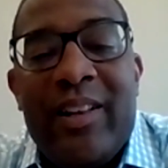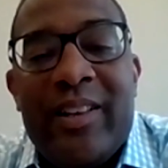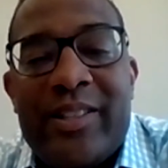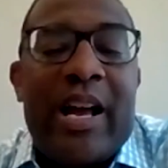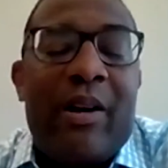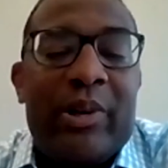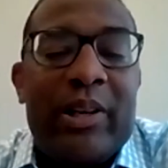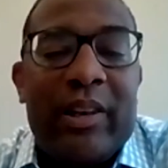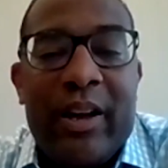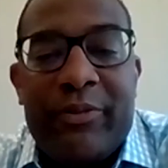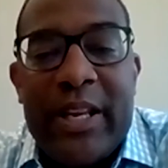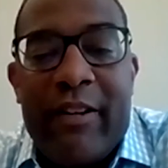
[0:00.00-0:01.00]
say I would
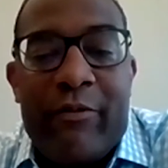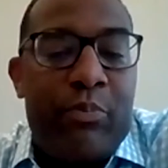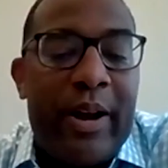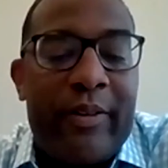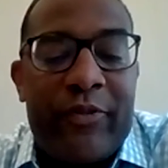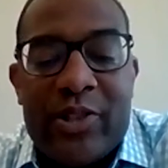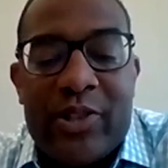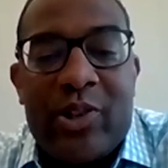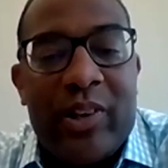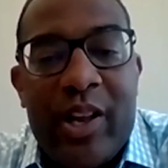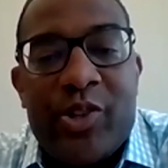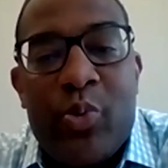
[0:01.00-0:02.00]
love to have breakfast or
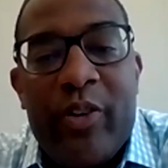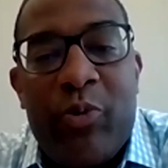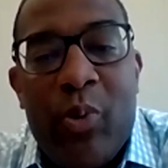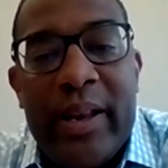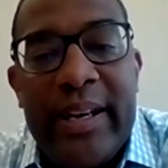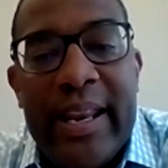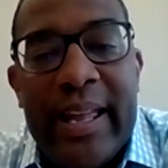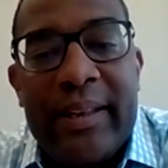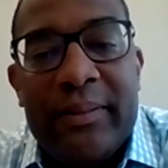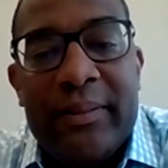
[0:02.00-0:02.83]
lunch with one day.